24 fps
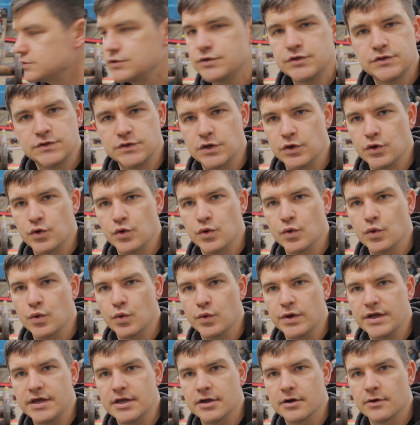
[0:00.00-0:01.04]

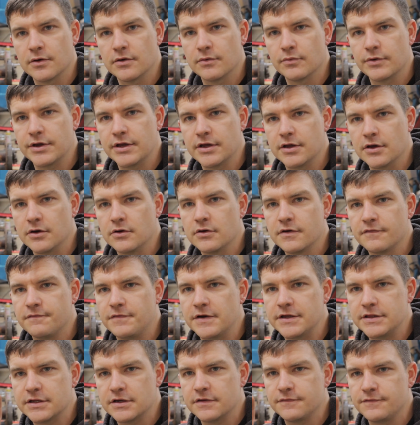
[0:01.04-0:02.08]
So here we go to
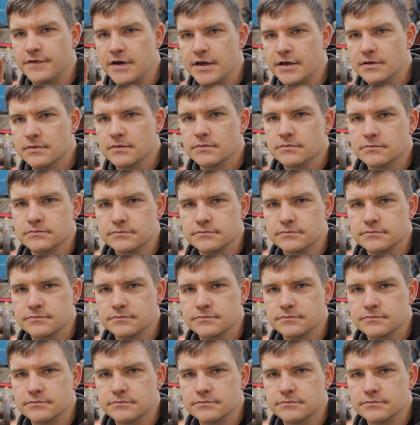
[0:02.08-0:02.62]
fight the good fight.